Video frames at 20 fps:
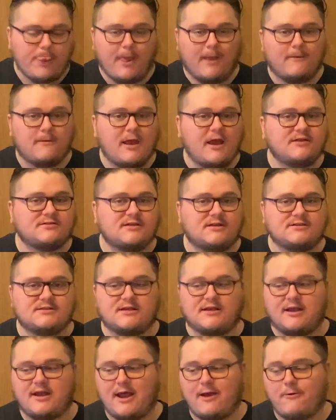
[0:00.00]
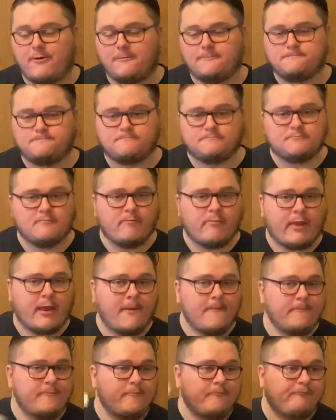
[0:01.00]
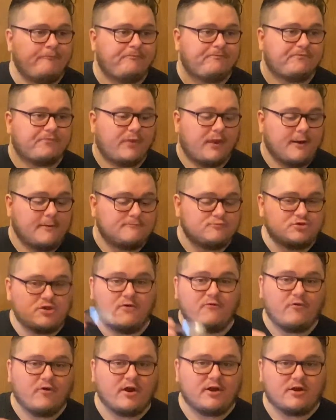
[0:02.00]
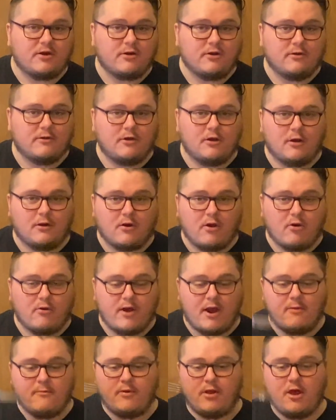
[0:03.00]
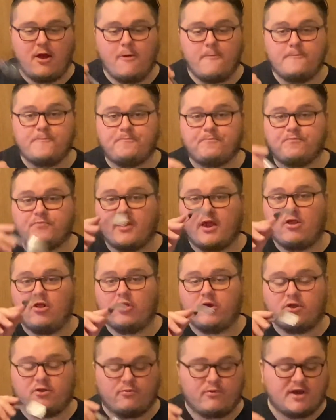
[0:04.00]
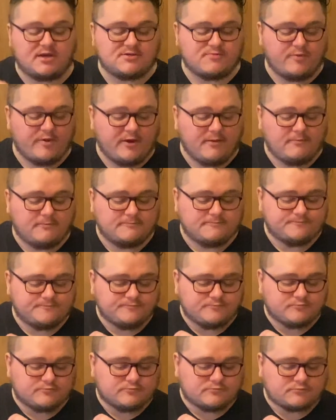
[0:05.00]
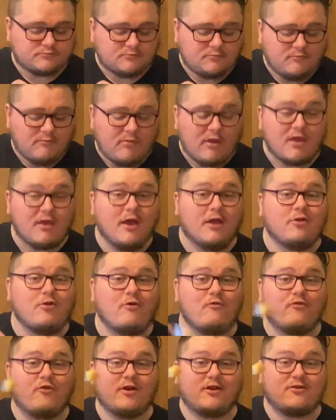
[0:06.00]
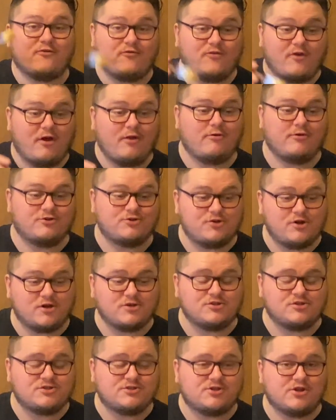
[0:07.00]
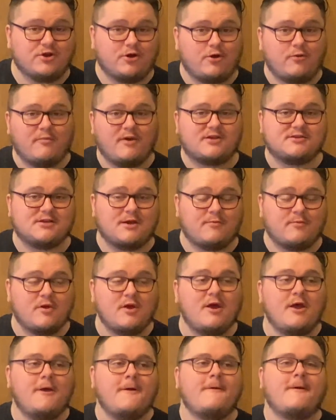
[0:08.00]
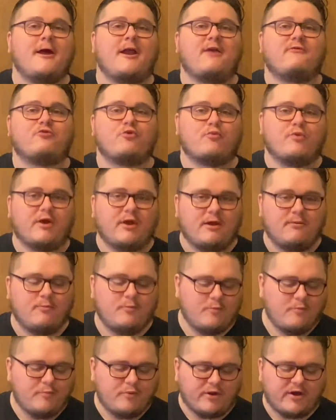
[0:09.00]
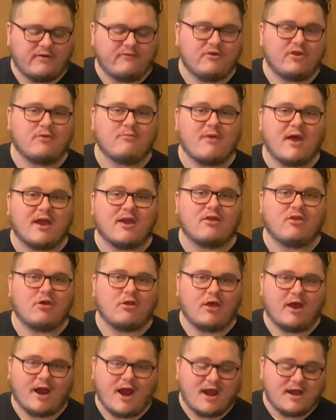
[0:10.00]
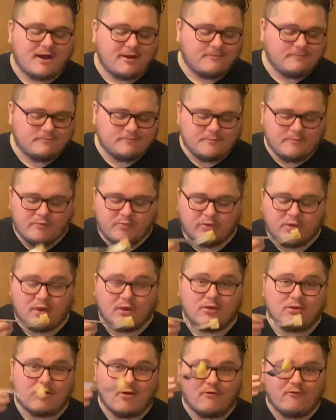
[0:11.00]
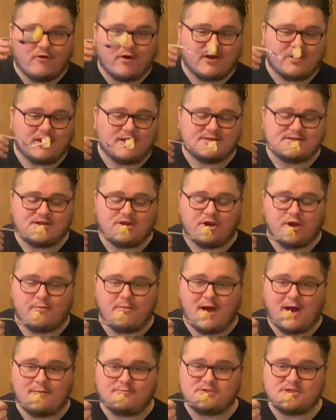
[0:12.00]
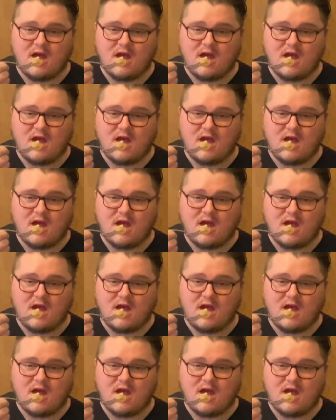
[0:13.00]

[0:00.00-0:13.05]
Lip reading: Takes less than an hour. Don't forget to go down below and look at the recipe. And don't forget to follow the instructions so you don't mess up and have to re-put everything back in there like I did. Don't forget to listen to your moms.